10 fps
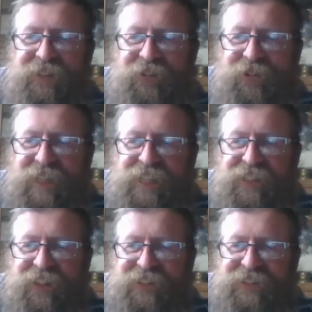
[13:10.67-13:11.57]

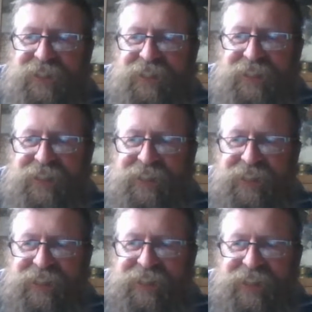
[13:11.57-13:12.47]
Cornish laws.
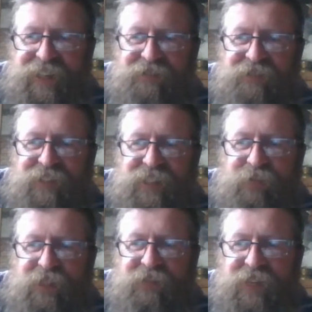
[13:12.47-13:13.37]
You don't really
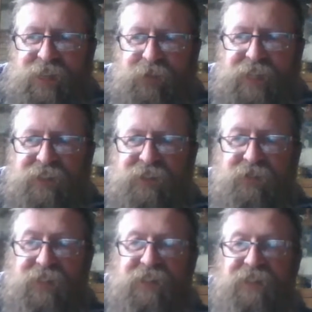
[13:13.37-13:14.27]
believe that about
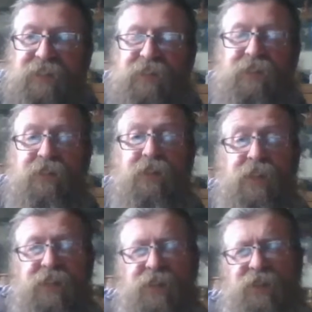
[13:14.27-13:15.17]
convergence, do you?
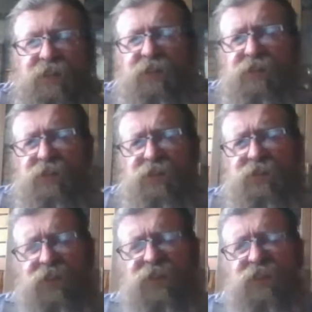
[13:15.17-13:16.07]
Yes, I do.
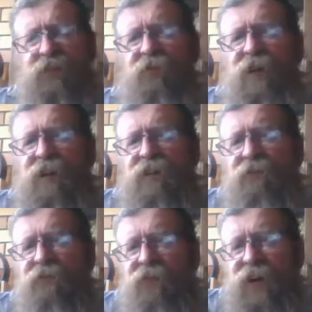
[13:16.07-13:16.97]
It's
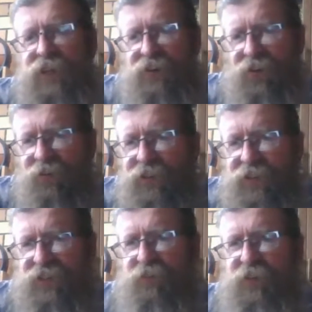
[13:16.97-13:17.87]
very fucking
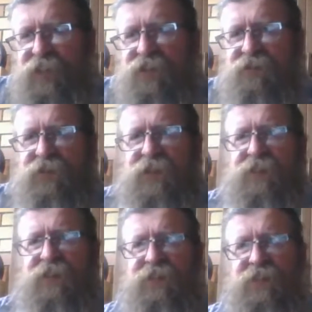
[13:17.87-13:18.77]
obvious about
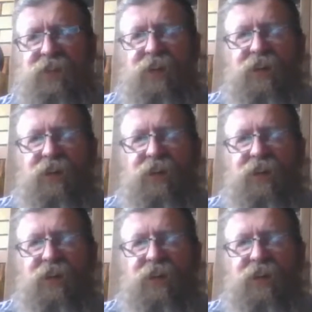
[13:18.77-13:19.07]
convergence.